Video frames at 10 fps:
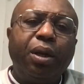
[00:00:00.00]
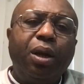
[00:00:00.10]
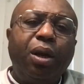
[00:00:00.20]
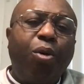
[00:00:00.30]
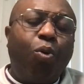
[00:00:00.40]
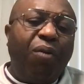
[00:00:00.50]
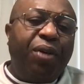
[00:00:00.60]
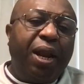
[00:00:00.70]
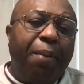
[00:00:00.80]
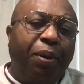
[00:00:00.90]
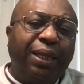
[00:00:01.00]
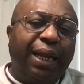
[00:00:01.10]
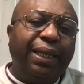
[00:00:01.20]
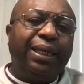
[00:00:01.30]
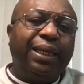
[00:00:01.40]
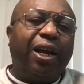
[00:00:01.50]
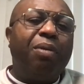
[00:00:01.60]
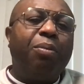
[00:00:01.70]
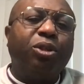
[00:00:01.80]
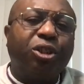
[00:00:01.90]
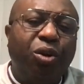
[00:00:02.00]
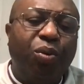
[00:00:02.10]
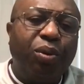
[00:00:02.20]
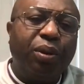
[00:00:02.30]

But one very important thing the government must know,